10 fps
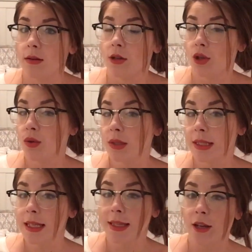do
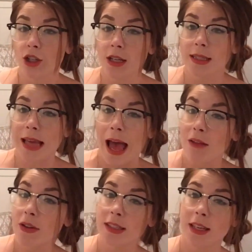C-sections
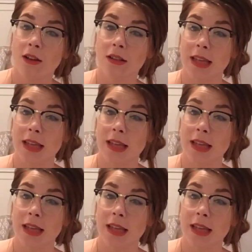every single